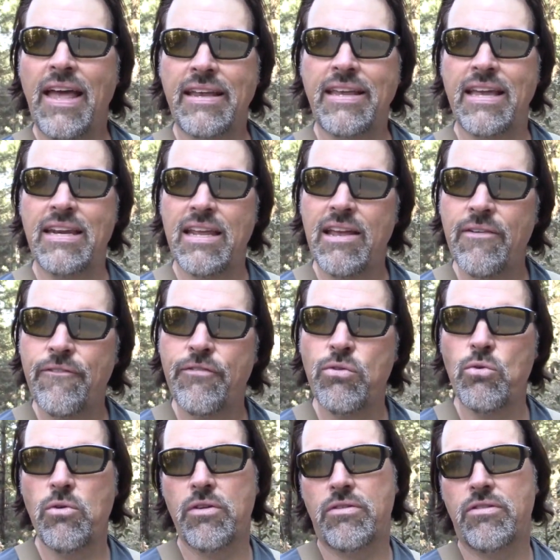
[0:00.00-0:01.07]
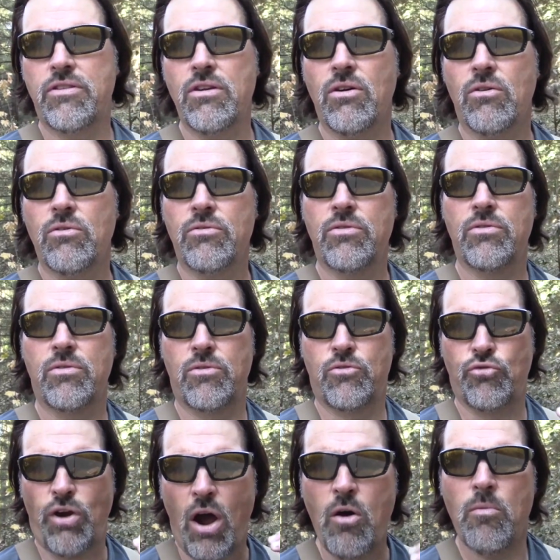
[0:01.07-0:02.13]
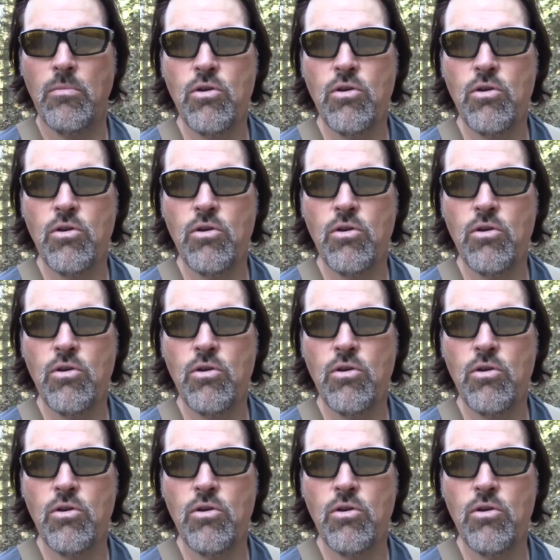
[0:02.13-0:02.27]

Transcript: that can influence you know trout